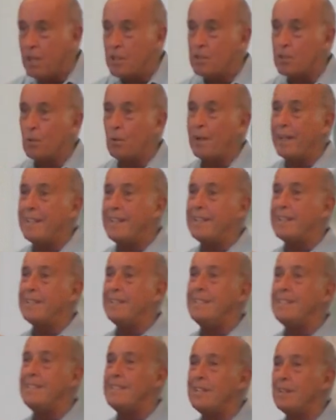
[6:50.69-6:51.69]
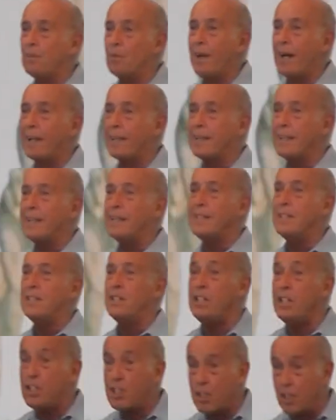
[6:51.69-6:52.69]
So what, what
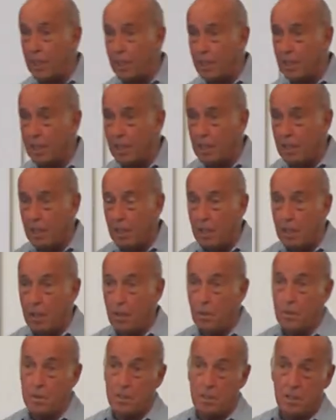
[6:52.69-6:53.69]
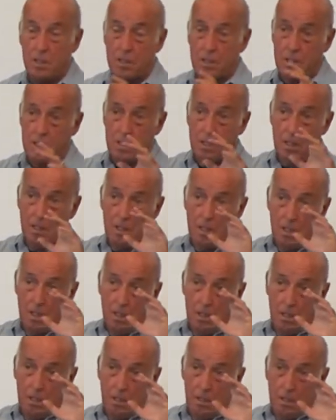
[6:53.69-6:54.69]
Nietzsche, who is this
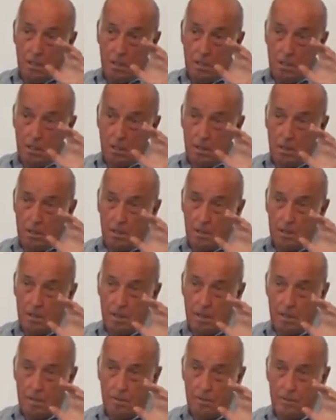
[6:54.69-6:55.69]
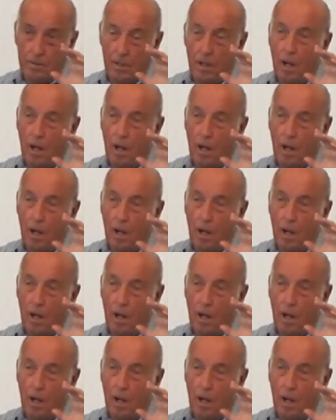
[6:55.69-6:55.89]
kind of